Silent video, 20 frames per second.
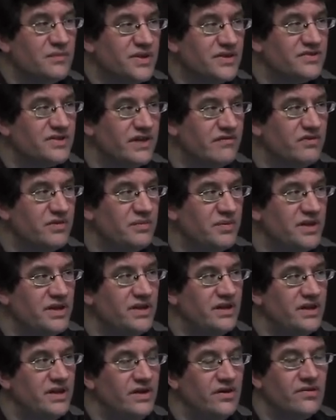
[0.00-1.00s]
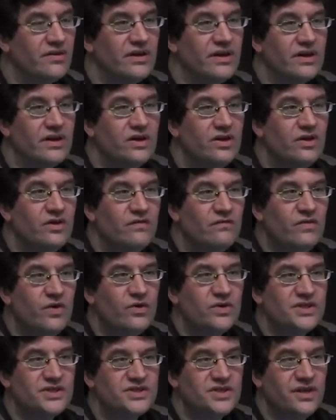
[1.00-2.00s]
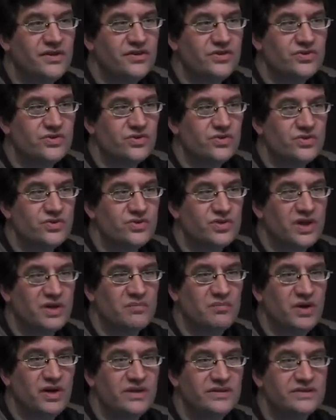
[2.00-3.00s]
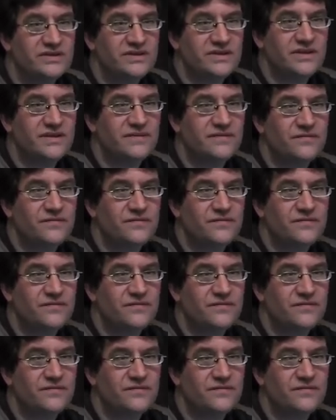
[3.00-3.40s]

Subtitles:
There's never been a hearing focused on the drone strike policy.